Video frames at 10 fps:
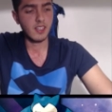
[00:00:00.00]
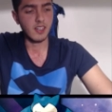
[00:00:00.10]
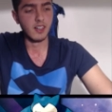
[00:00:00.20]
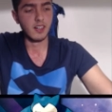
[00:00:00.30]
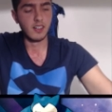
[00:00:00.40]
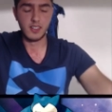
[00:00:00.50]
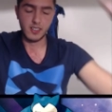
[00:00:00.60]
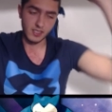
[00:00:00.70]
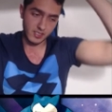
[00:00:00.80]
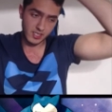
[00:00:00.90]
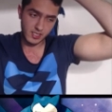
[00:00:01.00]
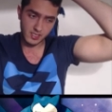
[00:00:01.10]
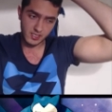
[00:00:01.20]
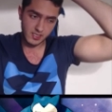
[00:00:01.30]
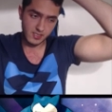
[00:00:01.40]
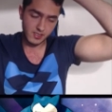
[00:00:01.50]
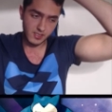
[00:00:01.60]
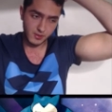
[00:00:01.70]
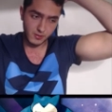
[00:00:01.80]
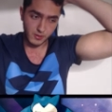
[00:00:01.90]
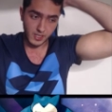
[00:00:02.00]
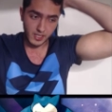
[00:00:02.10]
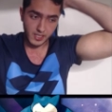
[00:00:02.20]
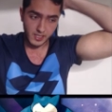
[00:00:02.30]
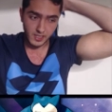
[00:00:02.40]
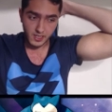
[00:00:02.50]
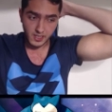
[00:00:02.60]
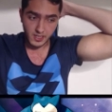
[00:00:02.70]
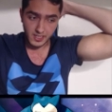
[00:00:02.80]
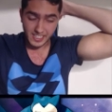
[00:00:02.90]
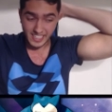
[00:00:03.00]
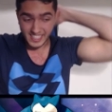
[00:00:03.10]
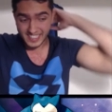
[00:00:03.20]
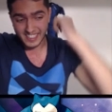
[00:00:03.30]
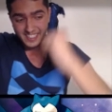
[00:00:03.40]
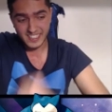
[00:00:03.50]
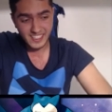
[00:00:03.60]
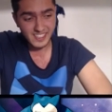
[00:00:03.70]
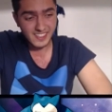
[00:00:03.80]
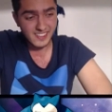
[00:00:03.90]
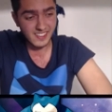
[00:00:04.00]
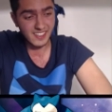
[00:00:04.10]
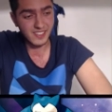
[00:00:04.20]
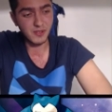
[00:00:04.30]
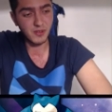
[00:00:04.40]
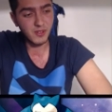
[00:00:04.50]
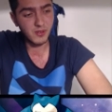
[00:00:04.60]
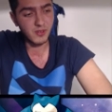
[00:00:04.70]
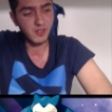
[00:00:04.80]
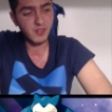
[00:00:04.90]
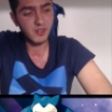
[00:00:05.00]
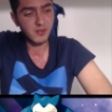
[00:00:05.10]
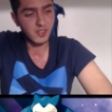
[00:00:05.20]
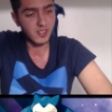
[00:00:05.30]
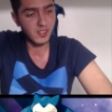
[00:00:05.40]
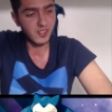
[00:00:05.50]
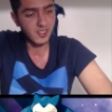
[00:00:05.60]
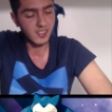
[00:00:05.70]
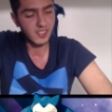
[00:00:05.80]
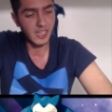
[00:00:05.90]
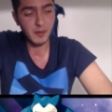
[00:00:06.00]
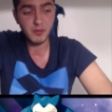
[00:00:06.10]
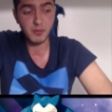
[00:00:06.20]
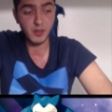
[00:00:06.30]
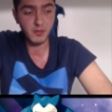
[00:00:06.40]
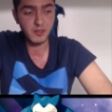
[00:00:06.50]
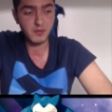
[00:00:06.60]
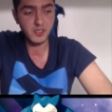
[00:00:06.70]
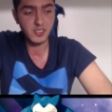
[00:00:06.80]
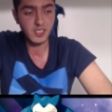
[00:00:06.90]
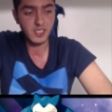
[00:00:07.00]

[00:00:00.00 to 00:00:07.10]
uh, cheese right here, and he decided to go. Oh god, I'm in problems.